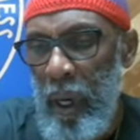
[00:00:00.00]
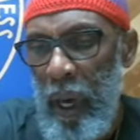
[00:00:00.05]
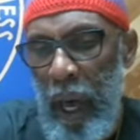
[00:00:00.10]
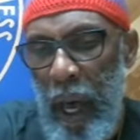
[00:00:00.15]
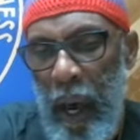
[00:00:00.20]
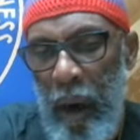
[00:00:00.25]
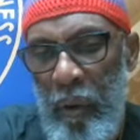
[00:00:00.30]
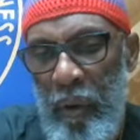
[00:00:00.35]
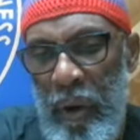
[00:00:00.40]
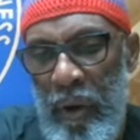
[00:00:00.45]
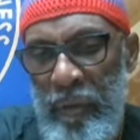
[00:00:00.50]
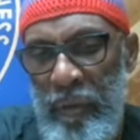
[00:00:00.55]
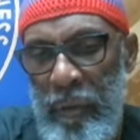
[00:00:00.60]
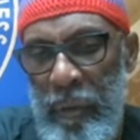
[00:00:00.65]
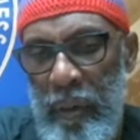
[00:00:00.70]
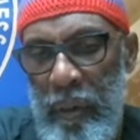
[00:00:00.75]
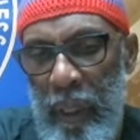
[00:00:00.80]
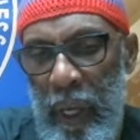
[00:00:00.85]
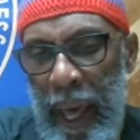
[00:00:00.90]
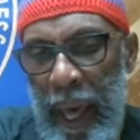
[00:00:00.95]

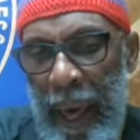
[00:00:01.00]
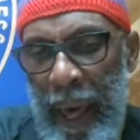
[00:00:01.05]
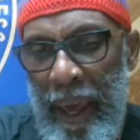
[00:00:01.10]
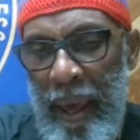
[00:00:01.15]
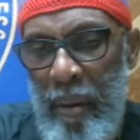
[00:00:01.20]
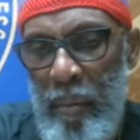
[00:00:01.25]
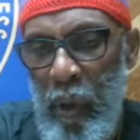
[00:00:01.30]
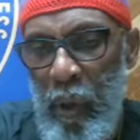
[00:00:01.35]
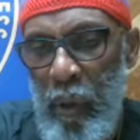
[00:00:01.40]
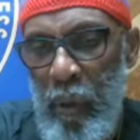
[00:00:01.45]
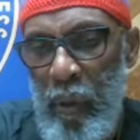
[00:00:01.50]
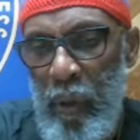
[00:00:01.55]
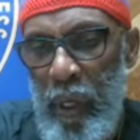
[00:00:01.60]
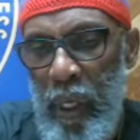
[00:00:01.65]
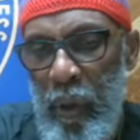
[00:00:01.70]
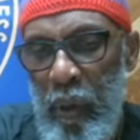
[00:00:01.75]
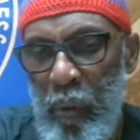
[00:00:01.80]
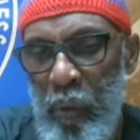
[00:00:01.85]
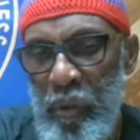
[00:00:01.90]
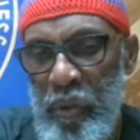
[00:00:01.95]
However, IMO,
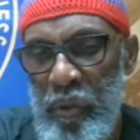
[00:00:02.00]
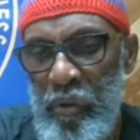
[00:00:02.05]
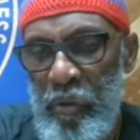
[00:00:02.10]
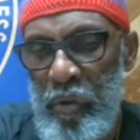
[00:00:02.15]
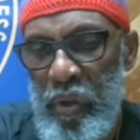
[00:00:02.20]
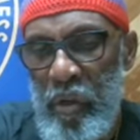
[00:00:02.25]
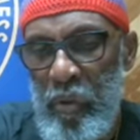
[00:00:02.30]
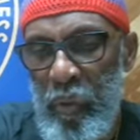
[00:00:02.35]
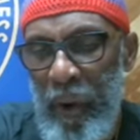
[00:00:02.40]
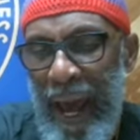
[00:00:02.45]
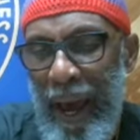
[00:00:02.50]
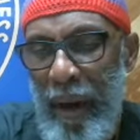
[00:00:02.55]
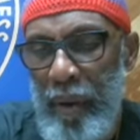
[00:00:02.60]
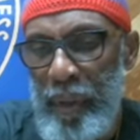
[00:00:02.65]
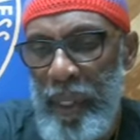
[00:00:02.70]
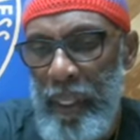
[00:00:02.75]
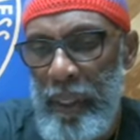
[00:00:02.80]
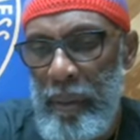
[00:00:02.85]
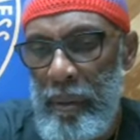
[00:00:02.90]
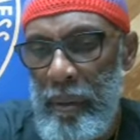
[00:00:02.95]
it was rerouted.